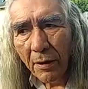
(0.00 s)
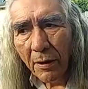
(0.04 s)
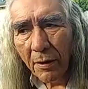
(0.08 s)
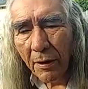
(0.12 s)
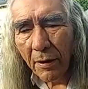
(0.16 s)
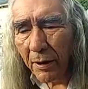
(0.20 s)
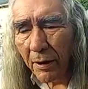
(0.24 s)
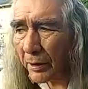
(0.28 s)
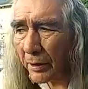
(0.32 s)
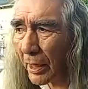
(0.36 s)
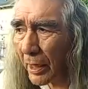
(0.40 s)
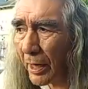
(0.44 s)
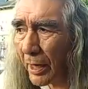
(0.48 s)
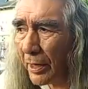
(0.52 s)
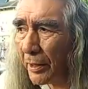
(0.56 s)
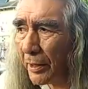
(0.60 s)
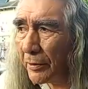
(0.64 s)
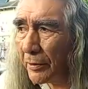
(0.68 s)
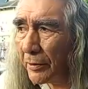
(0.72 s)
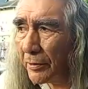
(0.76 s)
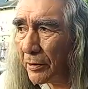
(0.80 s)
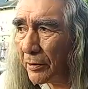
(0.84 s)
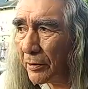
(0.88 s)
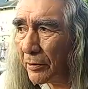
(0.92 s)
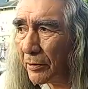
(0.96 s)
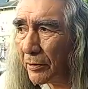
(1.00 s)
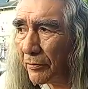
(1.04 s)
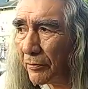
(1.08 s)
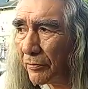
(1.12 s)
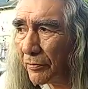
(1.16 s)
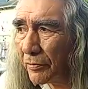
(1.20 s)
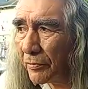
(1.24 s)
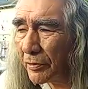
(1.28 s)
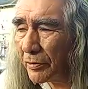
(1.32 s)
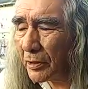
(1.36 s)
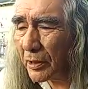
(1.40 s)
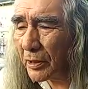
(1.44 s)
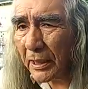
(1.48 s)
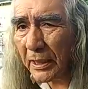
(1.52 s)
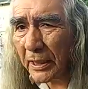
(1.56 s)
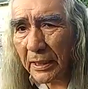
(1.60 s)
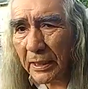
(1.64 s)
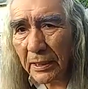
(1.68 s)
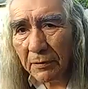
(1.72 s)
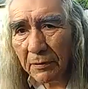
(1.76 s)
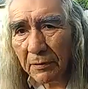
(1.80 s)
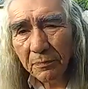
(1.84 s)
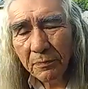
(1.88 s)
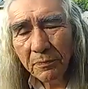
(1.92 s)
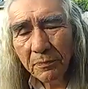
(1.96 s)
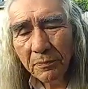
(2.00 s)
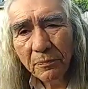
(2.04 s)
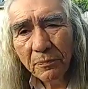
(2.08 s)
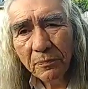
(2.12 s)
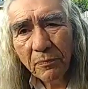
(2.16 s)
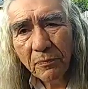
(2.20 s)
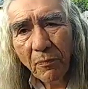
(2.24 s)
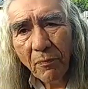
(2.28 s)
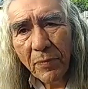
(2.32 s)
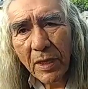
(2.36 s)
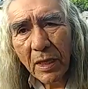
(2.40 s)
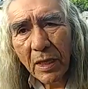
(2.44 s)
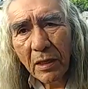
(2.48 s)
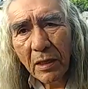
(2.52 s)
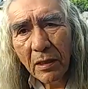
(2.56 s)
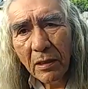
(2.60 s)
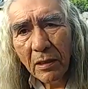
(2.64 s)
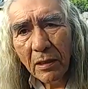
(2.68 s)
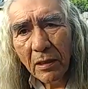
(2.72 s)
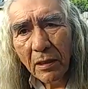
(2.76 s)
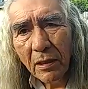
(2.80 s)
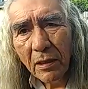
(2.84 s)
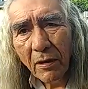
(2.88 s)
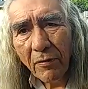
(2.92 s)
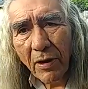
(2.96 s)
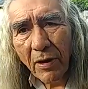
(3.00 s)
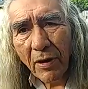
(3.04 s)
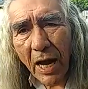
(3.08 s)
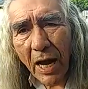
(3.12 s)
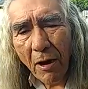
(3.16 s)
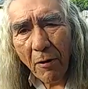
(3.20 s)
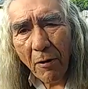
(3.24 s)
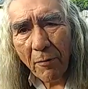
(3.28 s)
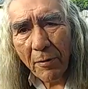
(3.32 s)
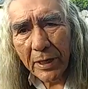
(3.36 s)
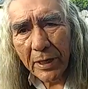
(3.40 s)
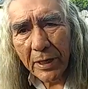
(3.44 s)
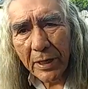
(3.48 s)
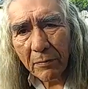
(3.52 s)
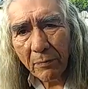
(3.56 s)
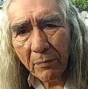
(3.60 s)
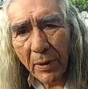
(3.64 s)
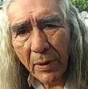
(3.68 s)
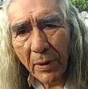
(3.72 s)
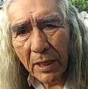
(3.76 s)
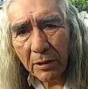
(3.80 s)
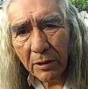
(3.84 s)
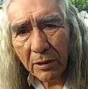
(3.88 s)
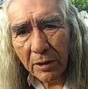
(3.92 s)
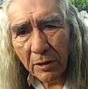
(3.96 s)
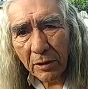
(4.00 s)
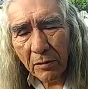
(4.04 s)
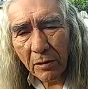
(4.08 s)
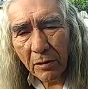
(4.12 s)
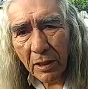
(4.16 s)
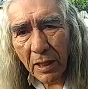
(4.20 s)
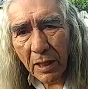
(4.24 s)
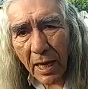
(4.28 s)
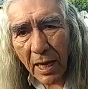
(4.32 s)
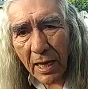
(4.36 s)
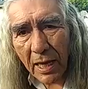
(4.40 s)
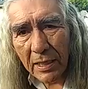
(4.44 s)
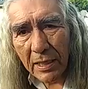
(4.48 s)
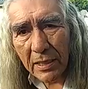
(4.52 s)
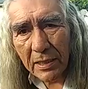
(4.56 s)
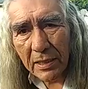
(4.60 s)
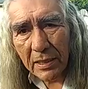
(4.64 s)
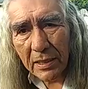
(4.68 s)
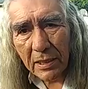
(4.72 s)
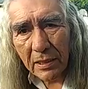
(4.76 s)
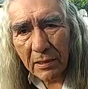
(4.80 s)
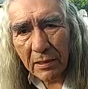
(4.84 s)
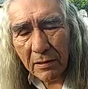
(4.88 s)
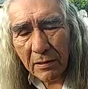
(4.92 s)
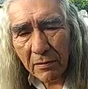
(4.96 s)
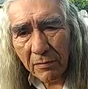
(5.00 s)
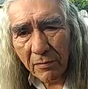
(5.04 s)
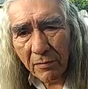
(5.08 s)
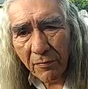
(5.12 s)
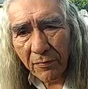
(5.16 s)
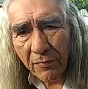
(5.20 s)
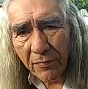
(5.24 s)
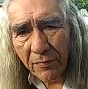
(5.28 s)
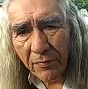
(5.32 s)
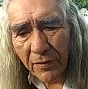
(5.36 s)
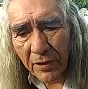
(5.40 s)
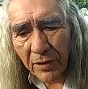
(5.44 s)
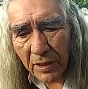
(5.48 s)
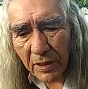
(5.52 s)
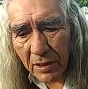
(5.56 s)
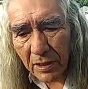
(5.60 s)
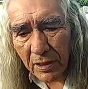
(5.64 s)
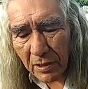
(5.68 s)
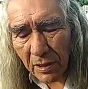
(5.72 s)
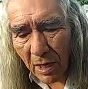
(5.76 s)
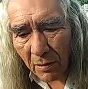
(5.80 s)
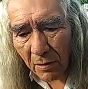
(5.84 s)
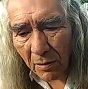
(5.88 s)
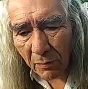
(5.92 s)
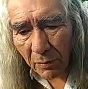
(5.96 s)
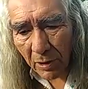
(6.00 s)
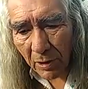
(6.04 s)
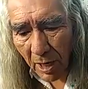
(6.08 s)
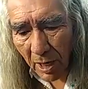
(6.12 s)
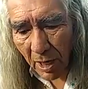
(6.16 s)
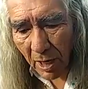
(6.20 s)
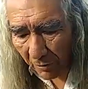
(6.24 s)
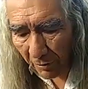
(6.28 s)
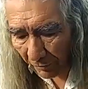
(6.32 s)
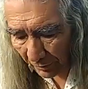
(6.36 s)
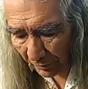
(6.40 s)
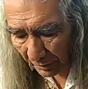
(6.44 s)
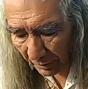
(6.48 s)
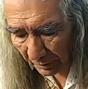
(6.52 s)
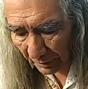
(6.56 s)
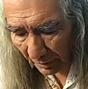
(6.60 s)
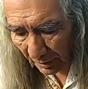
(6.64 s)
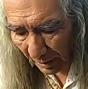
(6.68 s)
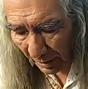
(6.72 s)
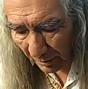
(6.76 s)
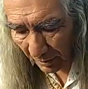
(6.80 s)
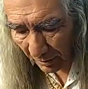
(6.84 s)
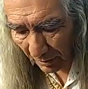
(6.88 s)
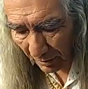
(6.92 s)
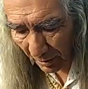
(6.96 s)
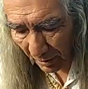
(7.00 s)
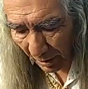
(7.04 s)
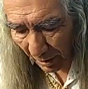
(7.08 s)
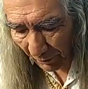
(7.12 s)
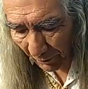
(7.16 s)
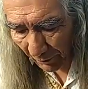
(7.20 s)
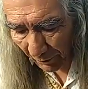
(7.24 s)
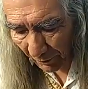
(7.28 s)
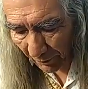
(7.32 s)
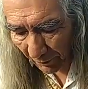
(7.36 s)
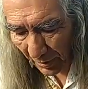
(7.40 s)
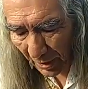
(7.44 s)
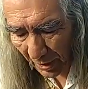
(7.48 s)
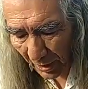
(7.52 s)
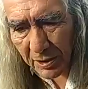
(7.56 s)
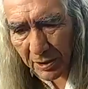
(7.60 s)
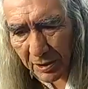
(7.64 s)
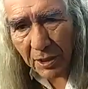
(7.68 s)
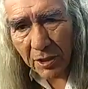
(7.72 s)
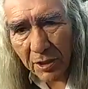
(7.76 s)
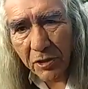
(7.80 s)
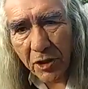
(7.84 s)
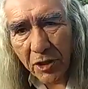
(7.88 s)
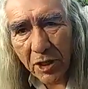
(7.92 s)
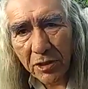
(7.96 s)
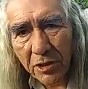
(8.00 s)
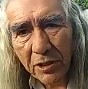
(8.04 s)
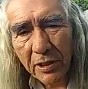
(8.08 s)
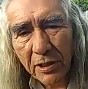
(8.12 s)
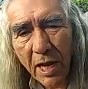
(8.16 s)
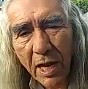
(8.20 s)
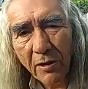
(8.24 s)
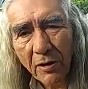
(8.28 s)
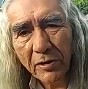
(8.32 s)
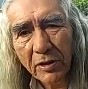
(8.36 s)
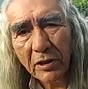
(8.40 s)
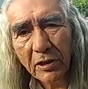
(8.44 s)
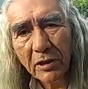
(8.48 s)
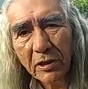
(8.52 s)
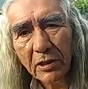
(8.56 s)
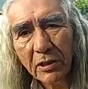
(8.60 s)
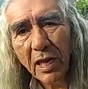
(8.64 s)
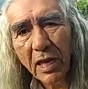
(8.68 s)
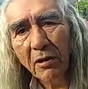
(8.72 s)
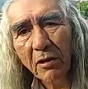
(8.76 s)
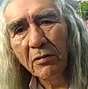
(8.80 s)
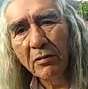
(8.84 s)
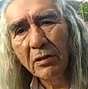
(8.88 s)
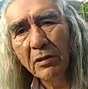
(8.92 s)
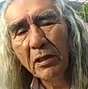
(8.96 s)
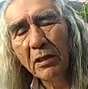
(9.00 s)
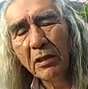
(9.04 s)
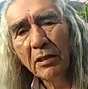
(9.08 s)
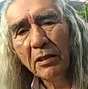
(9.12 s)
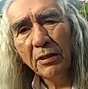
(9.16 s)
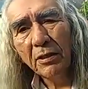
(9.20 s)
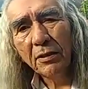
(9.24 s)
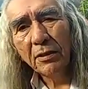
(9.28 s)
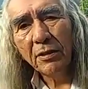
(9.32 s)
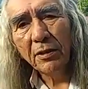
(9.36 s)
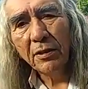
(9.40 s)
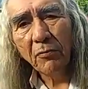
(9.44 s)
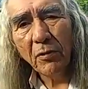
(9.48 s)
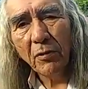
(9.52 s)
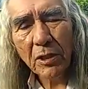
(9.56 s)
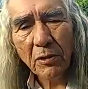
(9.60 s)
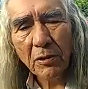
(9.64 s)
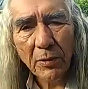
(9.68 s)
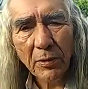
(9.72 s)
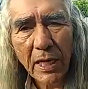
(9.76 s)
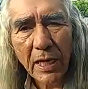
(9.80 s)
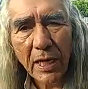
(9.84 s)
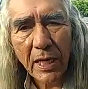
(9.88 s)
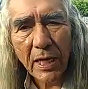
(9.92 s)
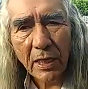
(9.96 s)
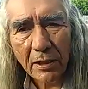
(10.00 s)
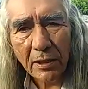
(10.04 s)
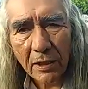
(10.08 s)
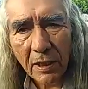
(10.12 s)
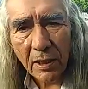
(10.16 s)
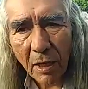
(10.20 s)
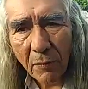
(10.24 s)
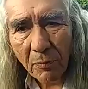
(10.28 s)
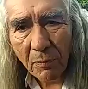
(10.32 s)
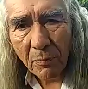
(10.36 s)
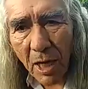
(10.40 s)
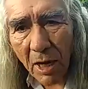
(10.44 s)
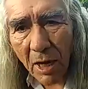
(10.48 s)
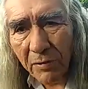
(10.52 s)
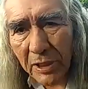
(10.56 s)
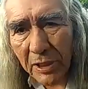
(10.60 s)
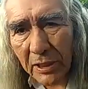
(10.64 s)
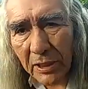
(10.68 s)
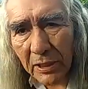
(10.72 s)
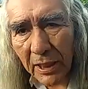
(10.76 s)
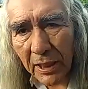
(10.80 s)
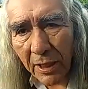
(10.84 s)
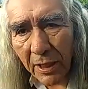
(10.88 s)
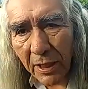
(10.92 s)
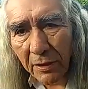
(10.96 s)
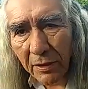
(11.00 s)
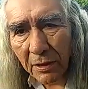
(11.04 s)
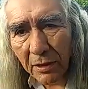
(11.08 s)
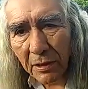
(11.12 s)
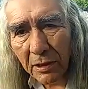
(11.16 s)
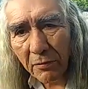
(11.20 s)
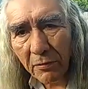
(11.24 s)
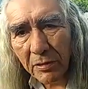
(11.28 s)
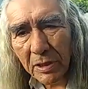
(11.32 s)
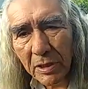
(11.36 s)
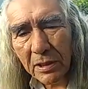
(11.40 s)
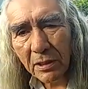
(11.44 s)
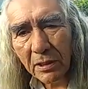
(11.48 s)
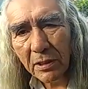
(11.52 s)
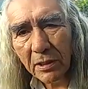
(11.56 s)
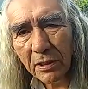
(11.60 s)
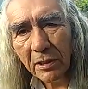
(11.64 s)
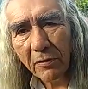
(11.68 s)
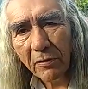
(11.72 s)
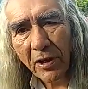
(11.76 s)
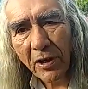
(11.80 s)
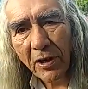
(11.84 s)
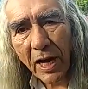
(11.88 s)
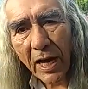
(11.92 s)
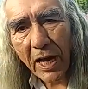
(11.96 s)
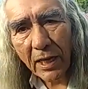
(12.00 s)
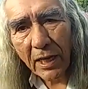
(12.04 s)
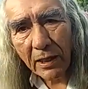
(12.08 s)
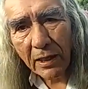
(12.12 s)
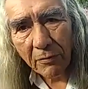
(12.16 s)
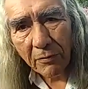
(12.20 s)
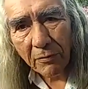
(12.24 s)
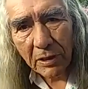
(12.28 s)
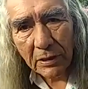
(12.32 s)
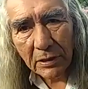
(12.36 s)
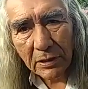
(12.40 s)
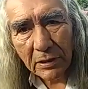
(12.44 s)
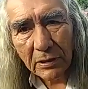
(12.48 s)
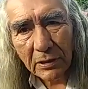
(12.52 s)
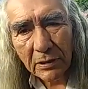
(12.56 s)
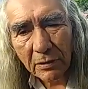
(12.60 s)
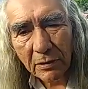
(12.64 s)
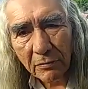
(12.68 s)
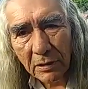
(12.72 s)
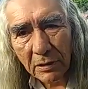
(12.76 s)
are kind of looking of how we can better utilize this nonprofit. I know I suggested out there that once we got the nonprofit together, it was solidified. It was